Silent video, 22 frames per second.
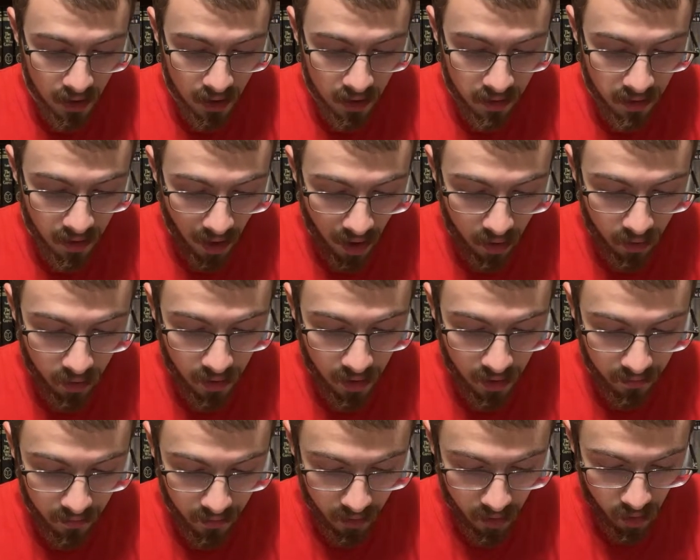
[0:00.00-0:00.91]
The outer
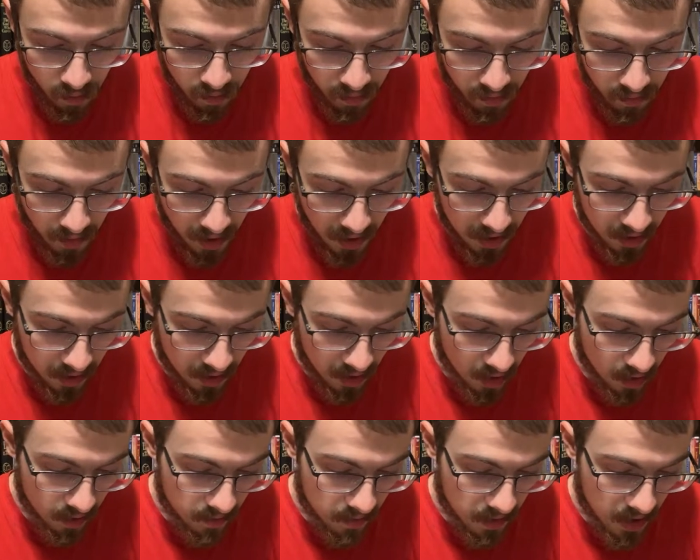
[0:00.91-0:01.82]
envelope might
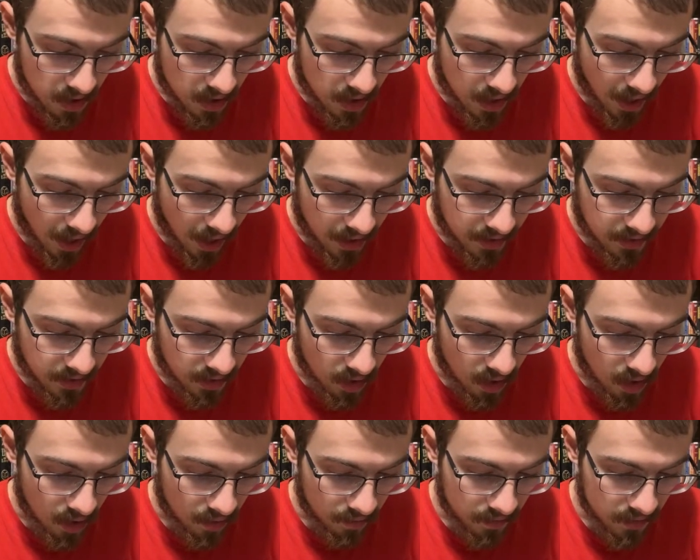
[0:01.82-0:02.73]
then be cast
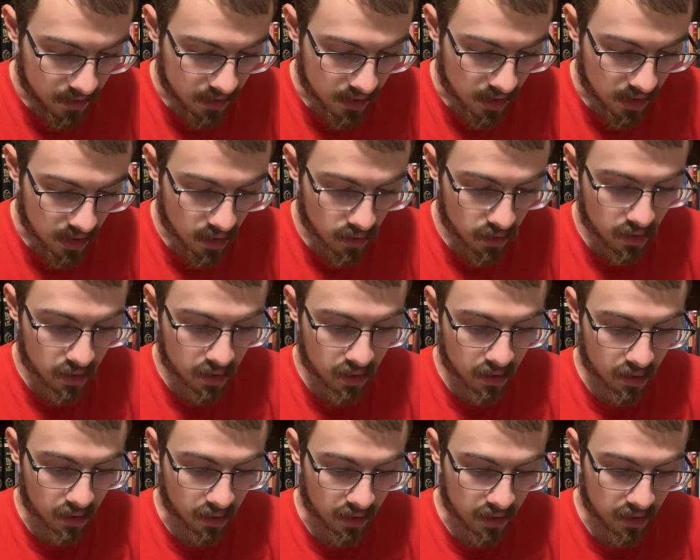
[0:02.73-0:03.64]
off as a
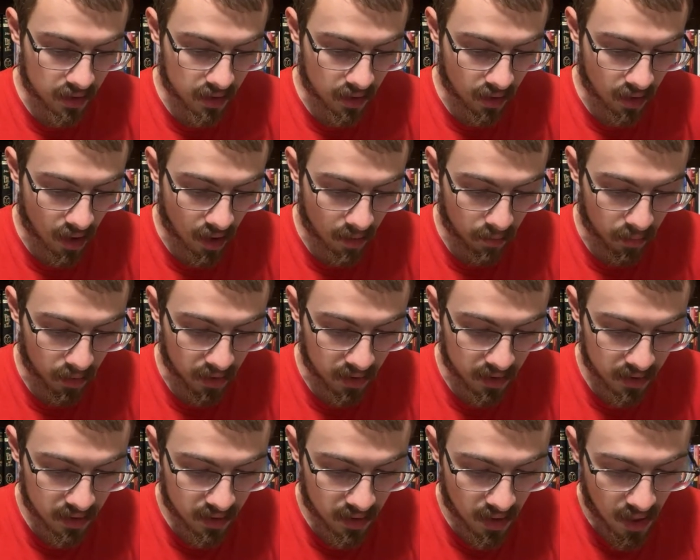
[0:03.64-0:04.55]
useless
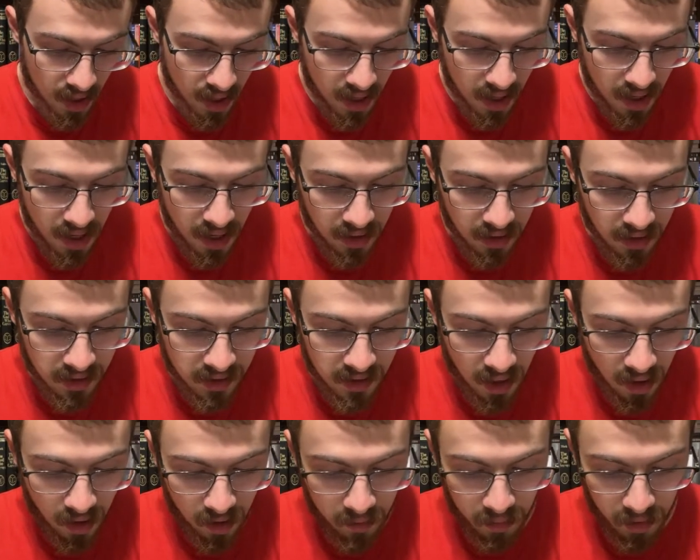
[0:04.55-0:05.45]
encumbrance, and the
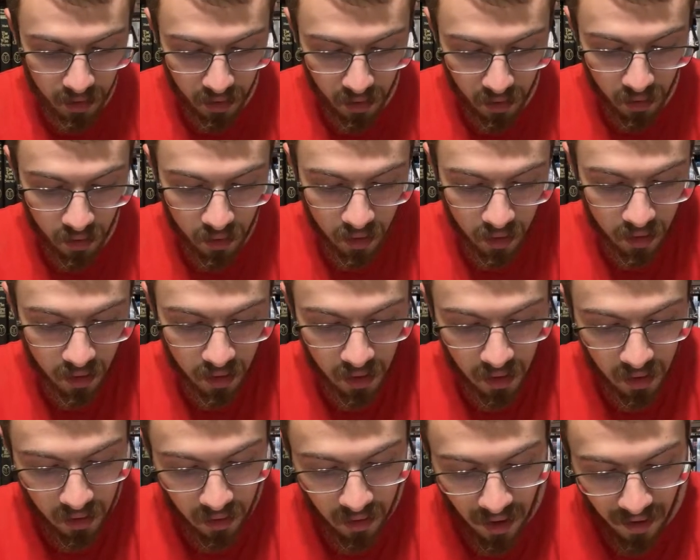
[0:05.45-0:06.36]
second balloon,
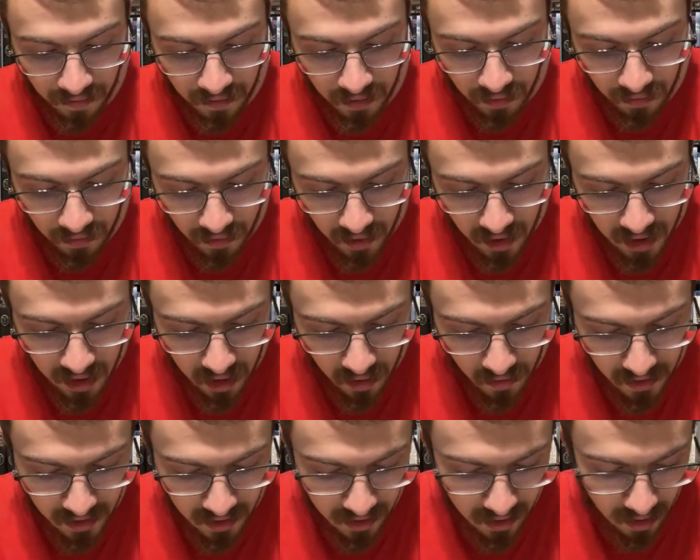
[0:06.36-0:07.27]
left free
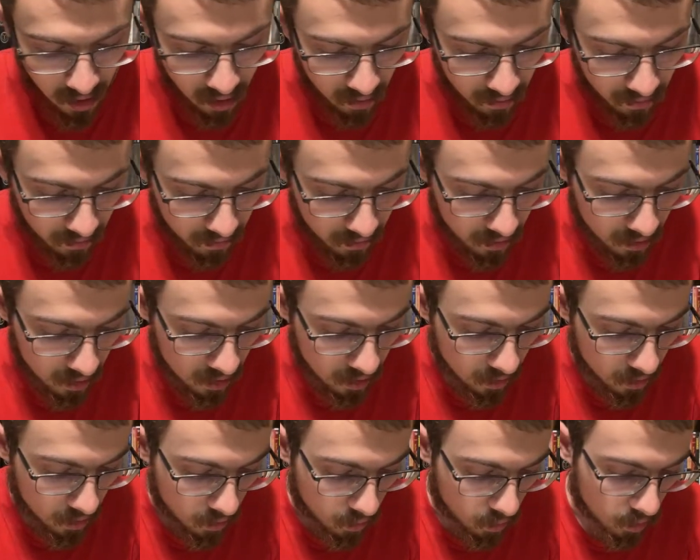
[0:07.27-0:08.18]
to itself,
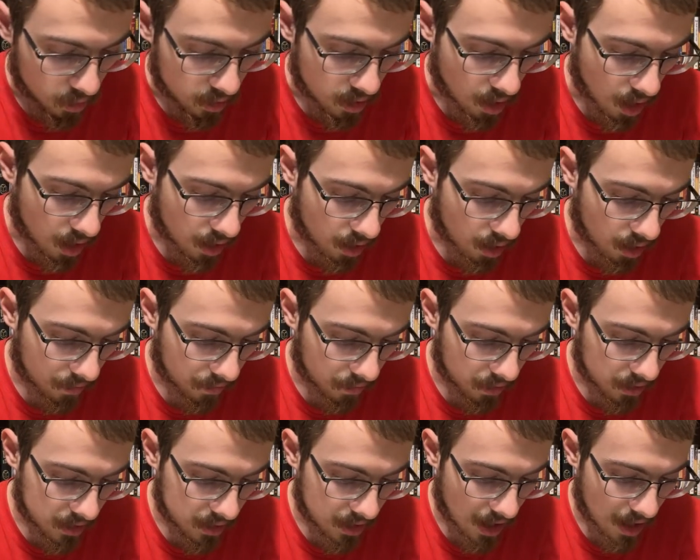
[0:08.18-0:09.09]
would not
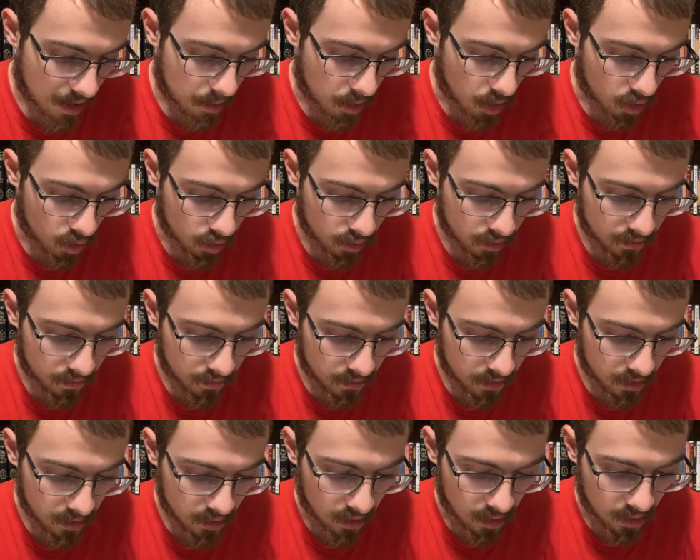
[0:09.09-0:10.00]
offer the same hold
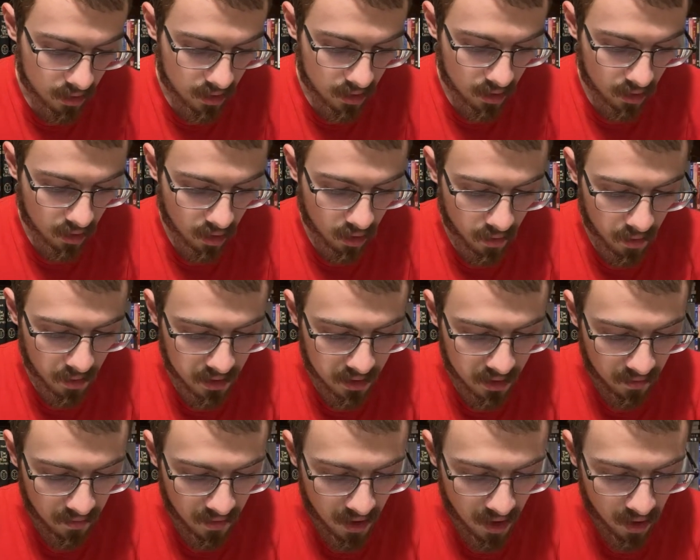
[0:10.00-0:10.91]
to the
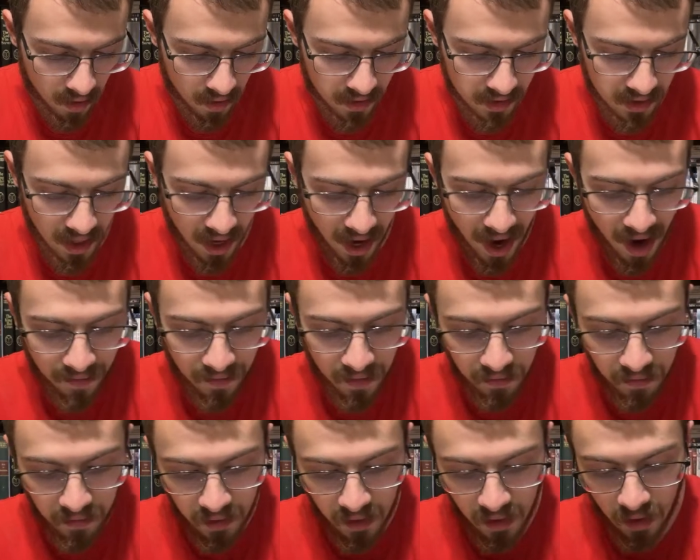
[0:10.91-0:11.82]
currents of air as a
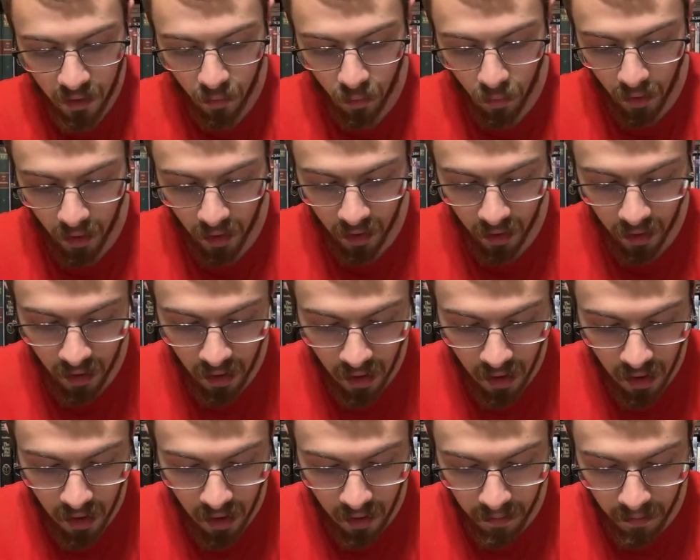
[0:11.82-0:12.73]
half-inflated one
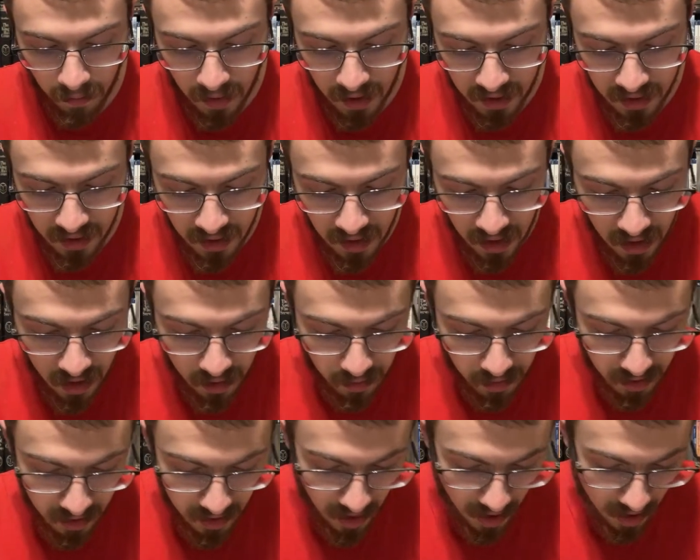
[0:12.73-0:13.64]
must needs
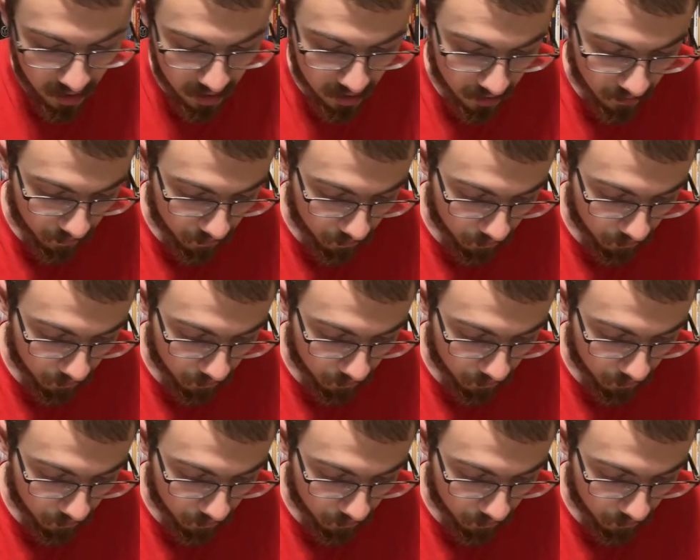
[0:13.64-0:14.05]
present.